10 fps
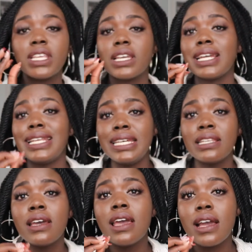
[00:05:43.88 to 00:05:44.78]

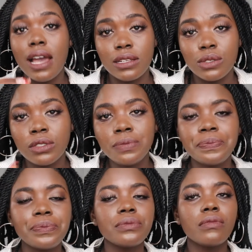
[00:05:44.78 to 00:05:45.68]
clean candle.
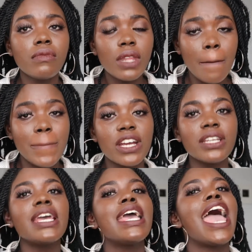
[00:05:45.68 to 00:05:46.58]

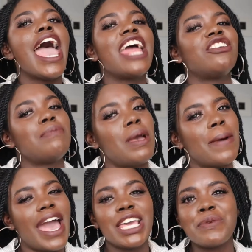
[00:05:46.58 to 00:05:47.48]
And
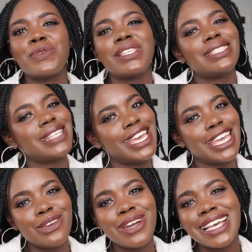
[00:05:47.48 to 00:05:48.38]
remember, I keep on
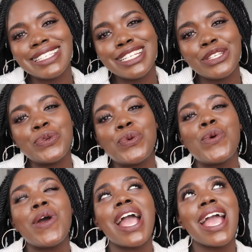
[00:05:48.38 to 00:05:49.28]
saying you guys need to
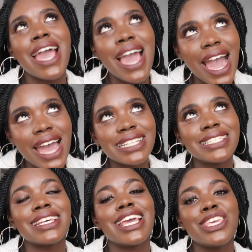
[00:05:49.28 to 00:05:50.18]
cut
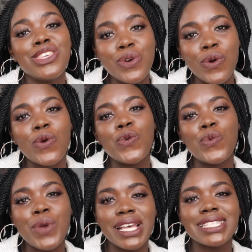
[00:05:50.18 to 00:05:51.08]
your
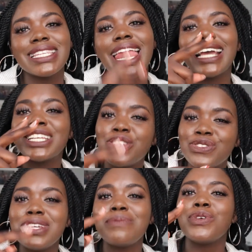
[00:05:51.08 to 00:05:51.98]
wicks, like
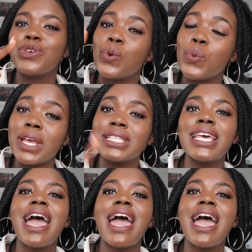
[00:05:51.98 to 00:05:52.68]
trim your wicks